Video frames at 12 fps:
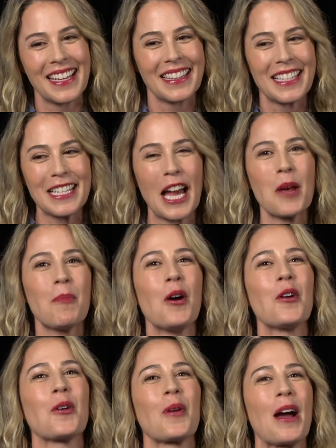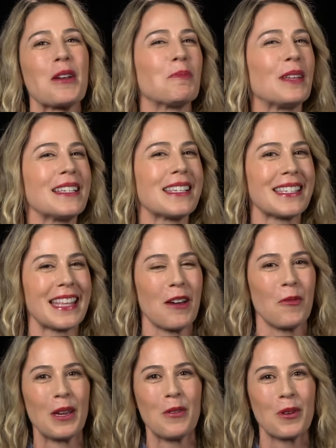let's kind of poke around in places
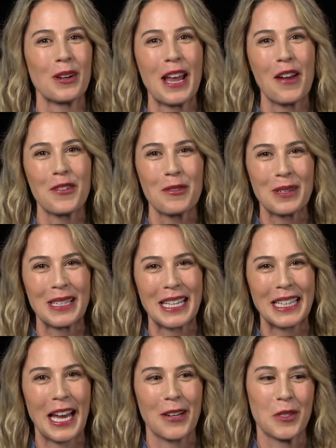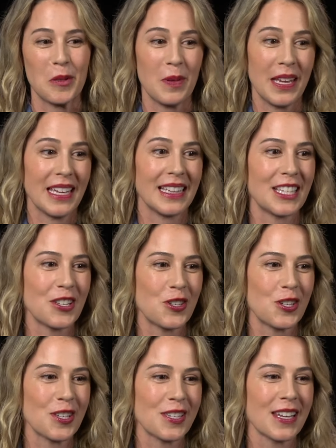that we were never really allowed to be, and let's
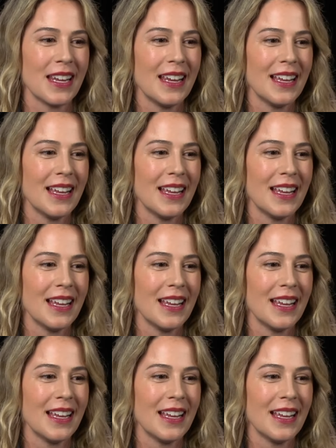just